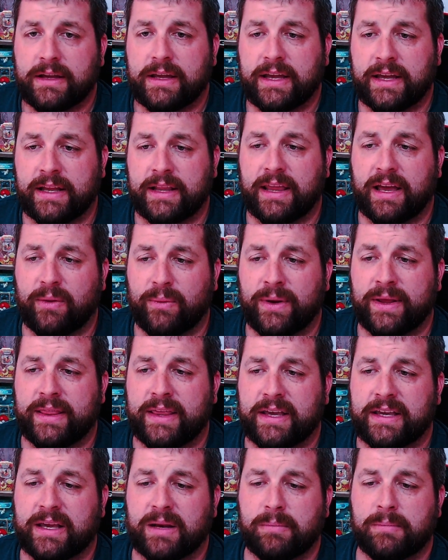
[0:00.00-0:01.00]
And that way
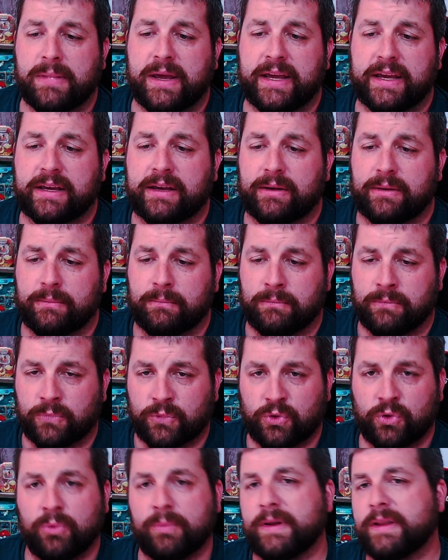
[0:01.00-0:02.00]
they can make
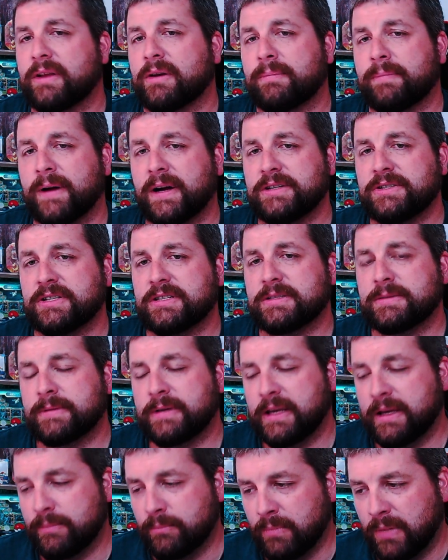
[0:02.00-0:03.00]
room in their budgets,
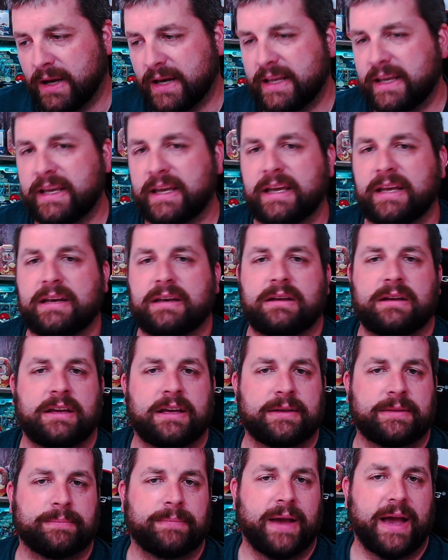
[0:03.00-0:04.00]
get money in,
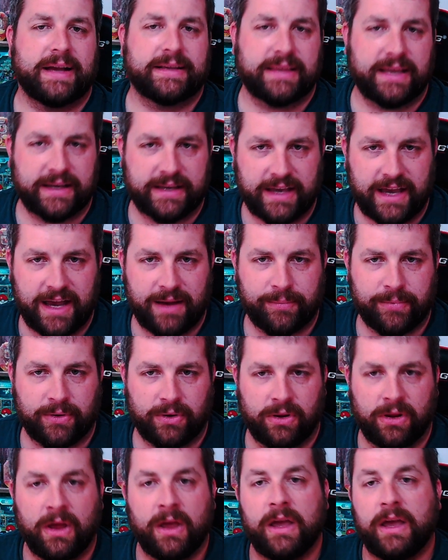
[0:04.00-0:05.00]
get back that
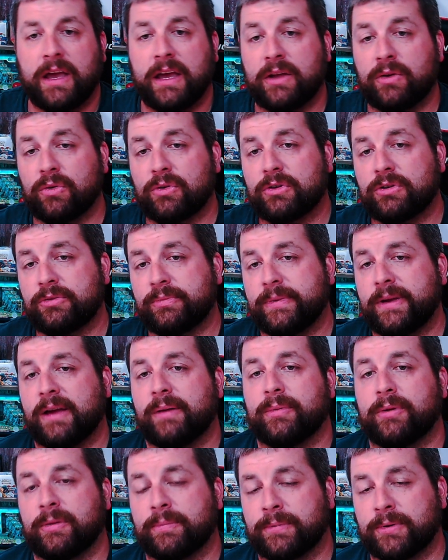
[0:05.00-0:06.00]
capital in order to be
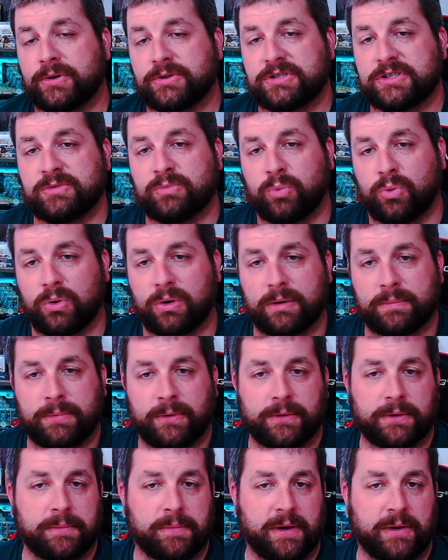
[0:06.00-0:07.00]
able to purchase more
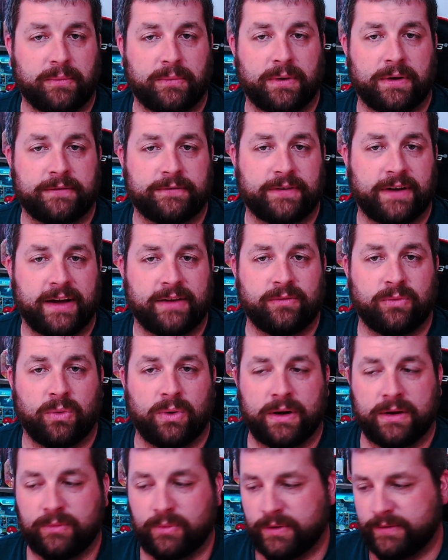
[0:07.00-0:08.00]
Pokemon 151,
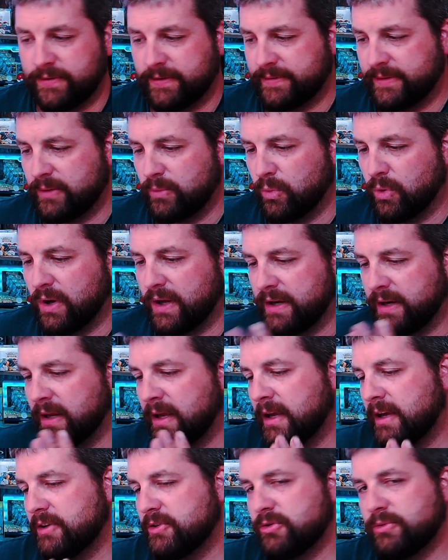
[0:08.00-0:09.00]
151
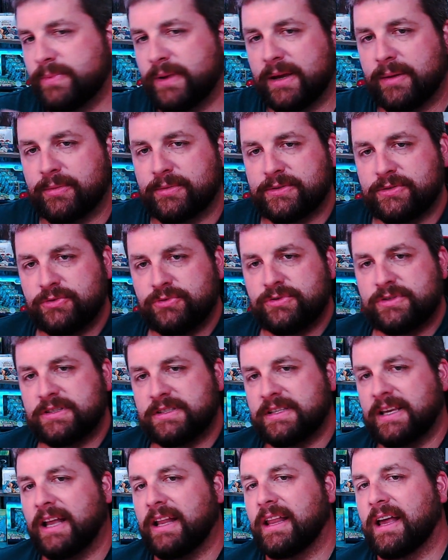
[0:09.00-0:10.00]
to be able to
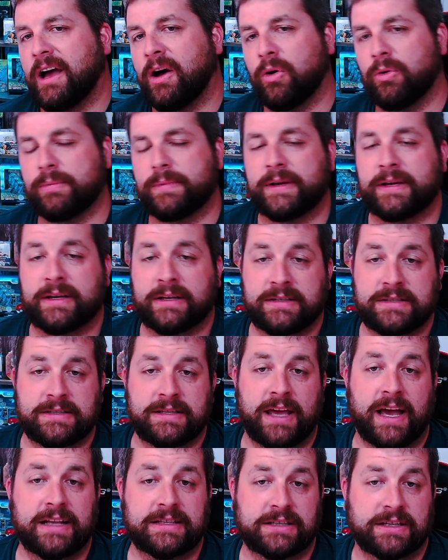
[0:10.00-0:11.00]
sell out, because
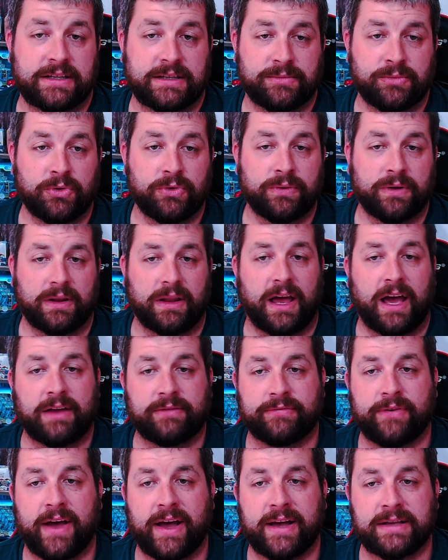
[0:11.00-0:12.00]
that's going to move a
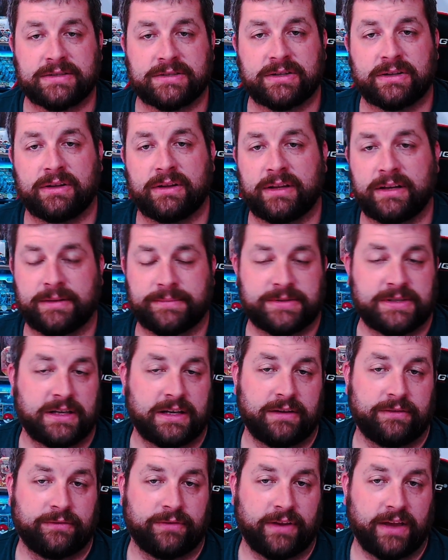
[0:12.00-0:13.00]
lot faster than
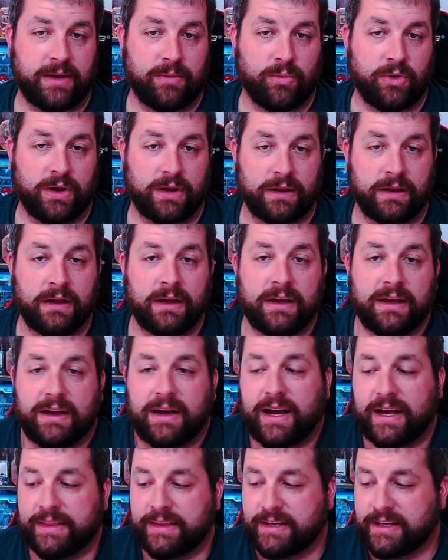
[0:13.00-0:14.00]
Obsidian Flame will.
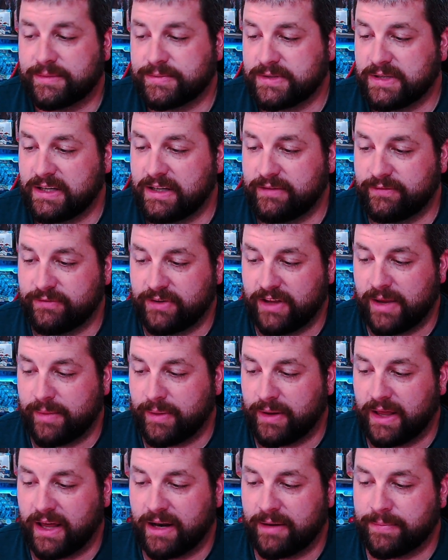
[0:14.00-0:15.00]
I think Obsidian Flame,
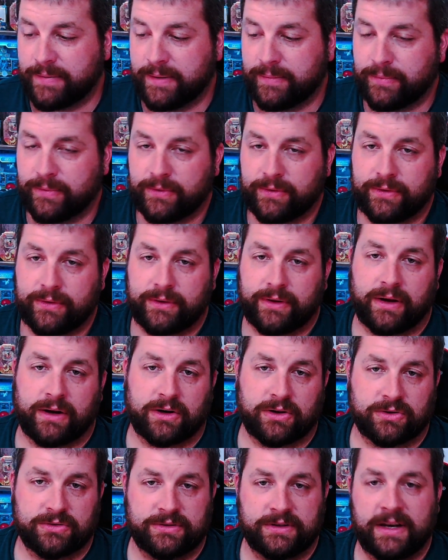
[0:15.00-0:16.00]
a lot of people
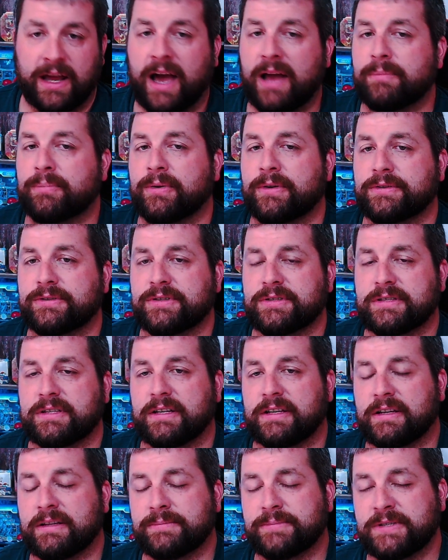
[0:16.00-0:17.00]
are not
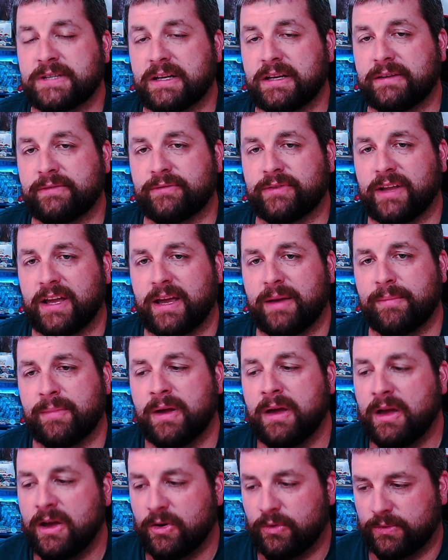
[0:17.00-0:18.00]
purchasing Obsidian Flame
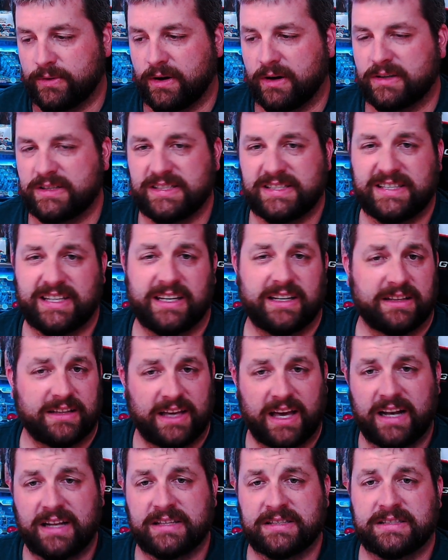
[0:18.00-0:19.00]
We're already seeing a
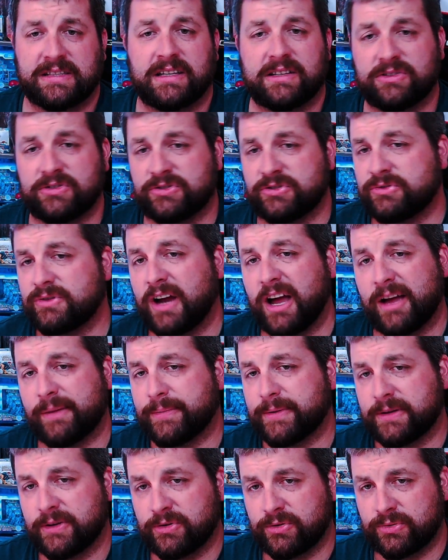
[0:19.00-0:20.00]
lot of the singles
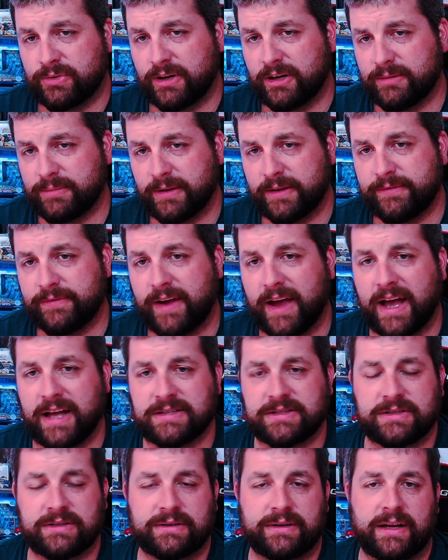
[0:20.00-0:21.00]
drop incredibly
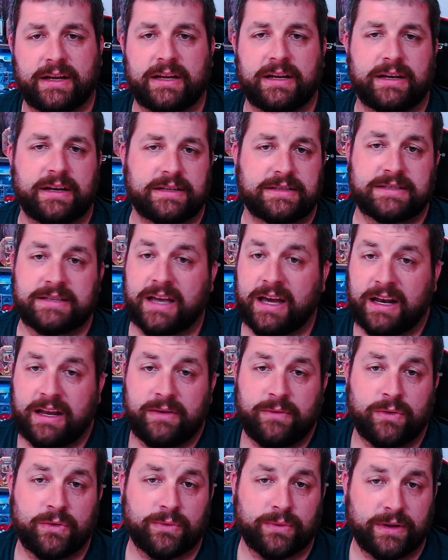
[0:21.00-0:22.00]
fast already, and it's not
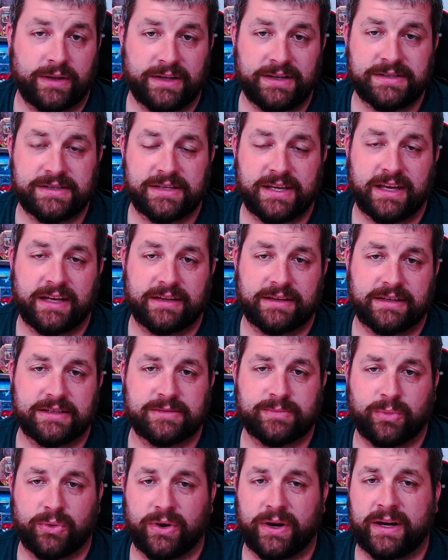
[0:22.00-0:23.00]
even release date at
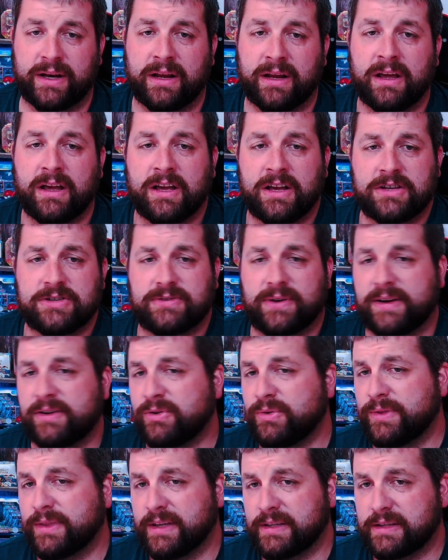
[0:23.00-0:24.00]
this point. So I
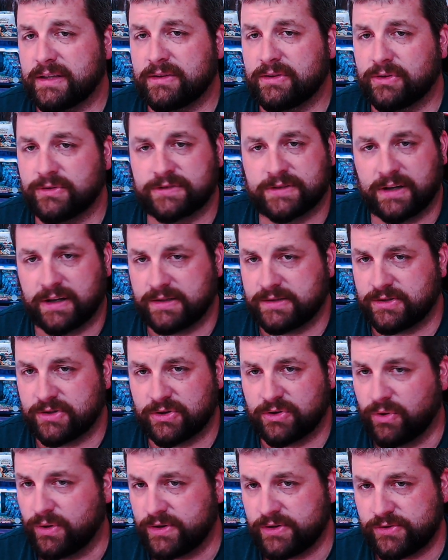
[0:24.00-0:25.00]
do think that those cards
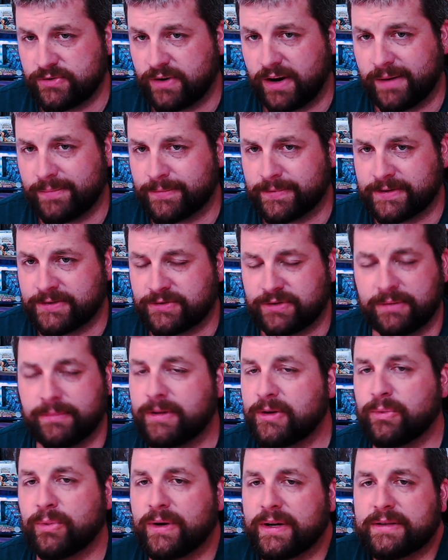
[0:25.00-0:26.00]
are going to drop
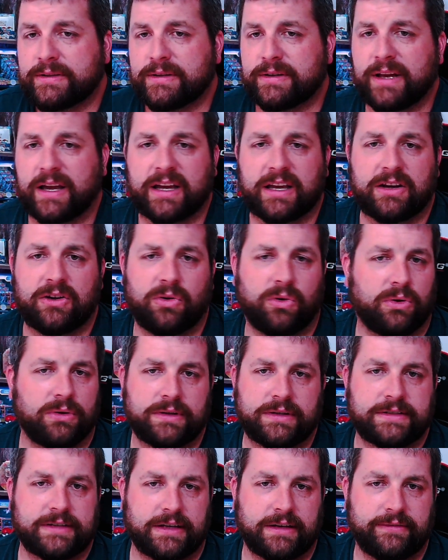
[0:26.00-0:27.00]
extremely quick. They're not going to
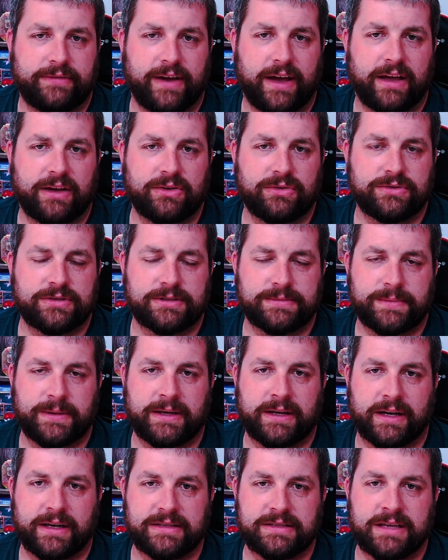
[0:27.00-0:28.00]
hold a ton of value just
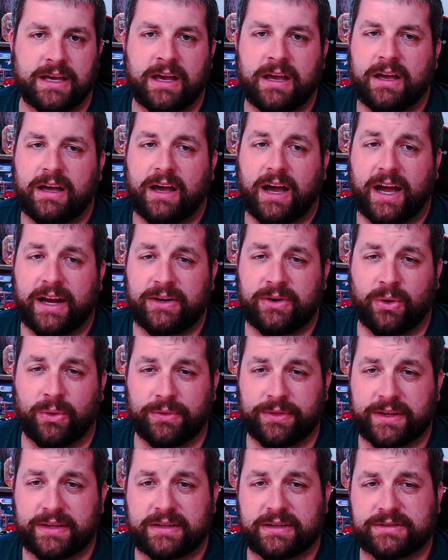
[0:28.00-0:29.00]
because I
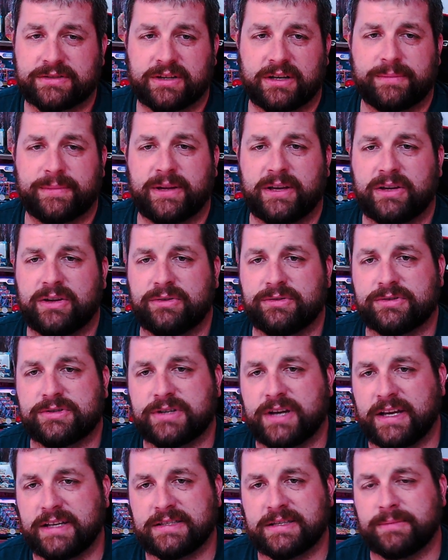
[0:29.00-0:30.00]
don't think there's going to be a huge
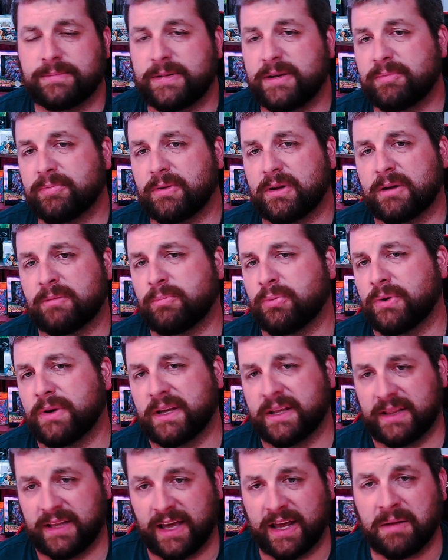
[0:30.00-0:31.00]
chase, and people aren't
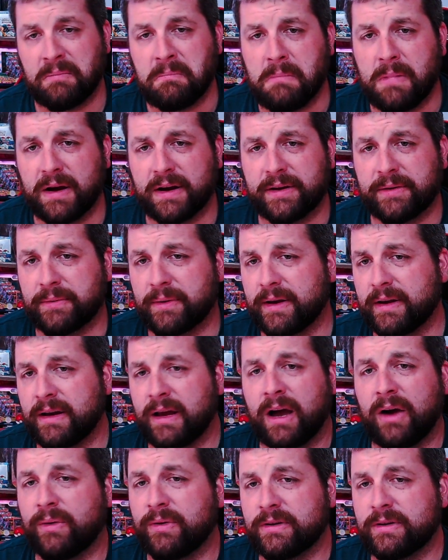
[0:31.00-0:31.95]
putting a lot of money right now in